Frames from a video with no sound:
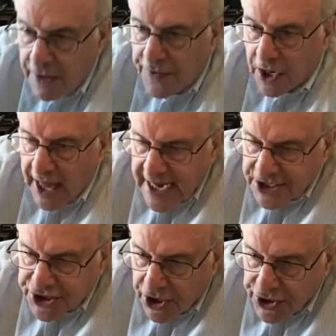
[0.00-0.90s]
The
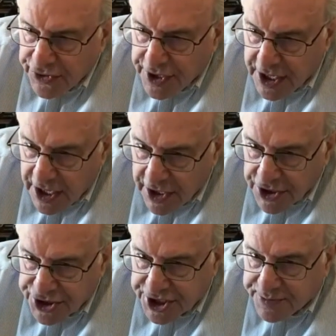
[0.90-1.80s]
last 100
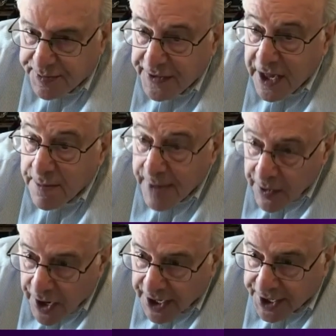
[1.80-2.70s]
years has been the
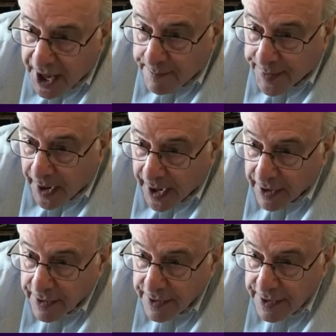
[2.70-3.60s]
American
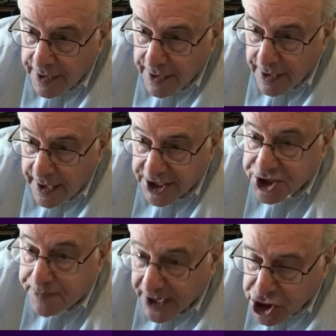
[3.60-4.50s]
empire,
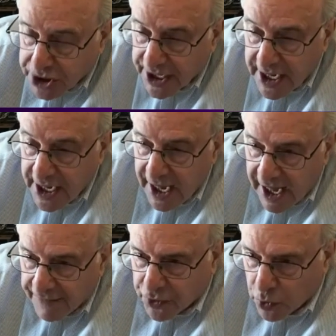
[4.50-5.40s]
especially
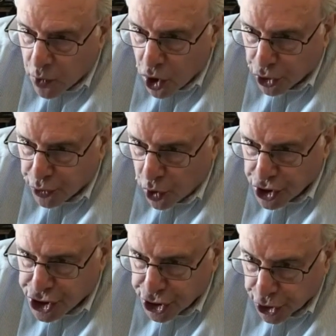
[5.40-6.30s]
after World
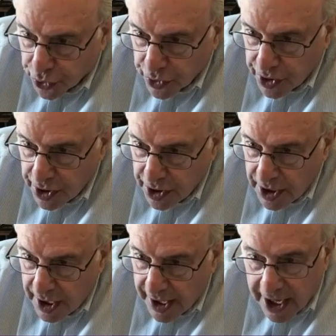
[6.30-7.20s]
War II.
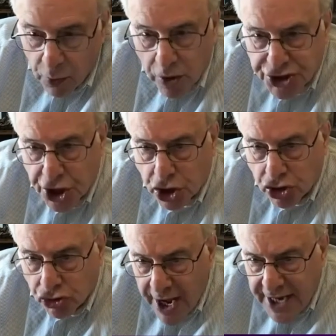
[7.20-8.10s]
It was a
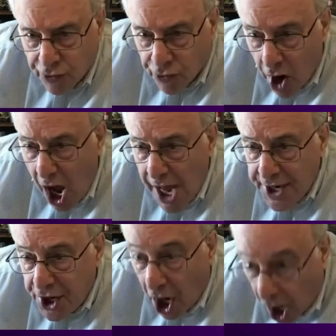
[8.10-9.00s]
great
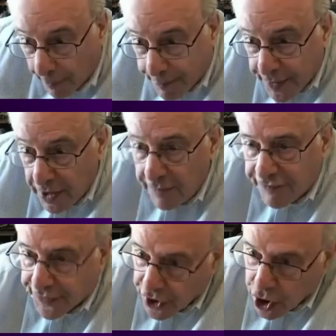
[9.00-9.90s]
ride up
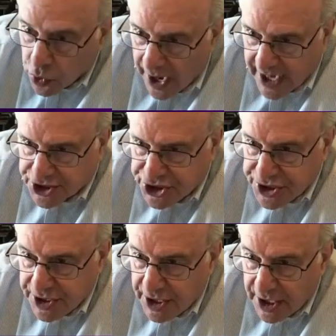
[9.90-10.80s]
for the
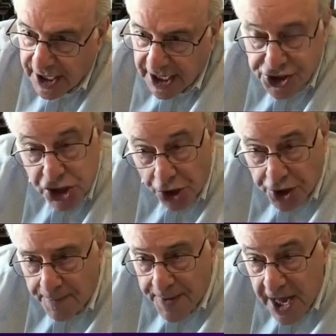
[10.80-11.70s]
U.S. It's going
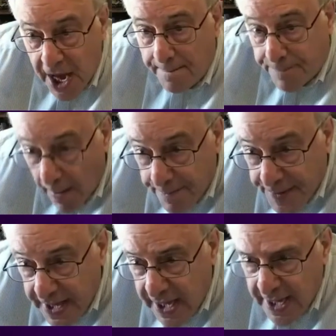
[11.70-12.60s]
to be a
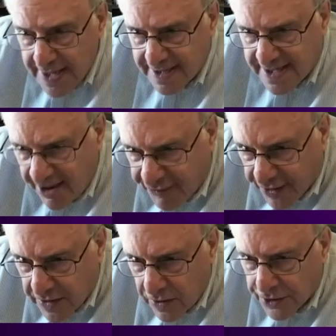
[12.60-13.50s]
bumpy,
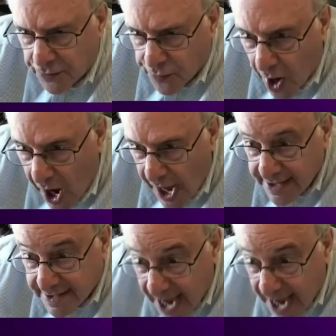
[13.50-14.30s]
difficult ride